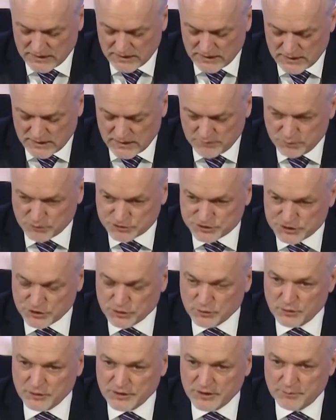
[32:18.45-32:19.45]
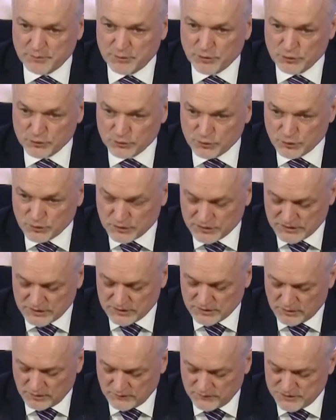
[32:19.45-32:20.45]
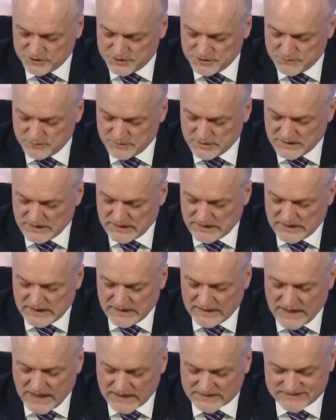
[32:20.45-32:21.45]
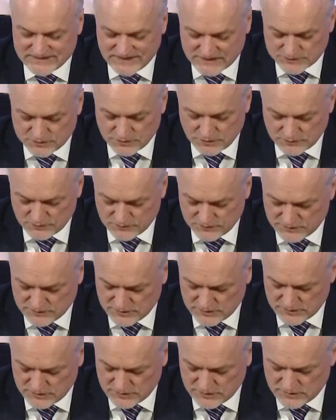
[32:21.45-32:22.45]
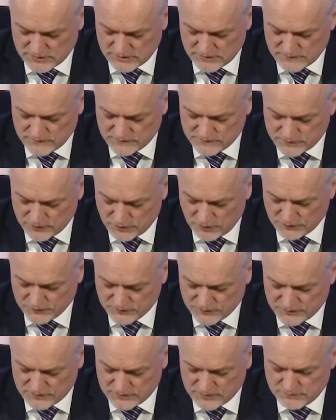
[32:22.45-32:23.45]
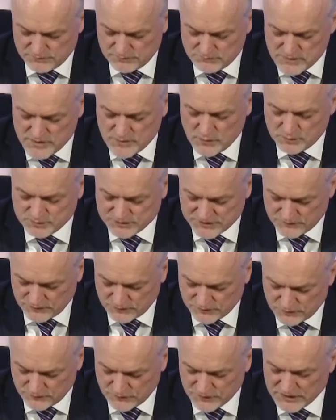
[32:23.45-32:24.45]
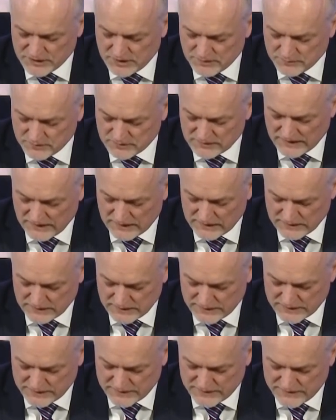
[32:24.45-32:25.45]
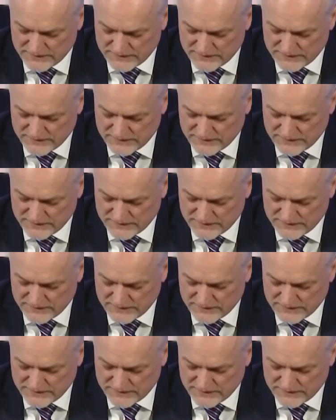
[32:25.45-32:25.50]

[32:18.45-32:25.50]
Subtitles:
But if we look at the individual products, we can see how much growth there was in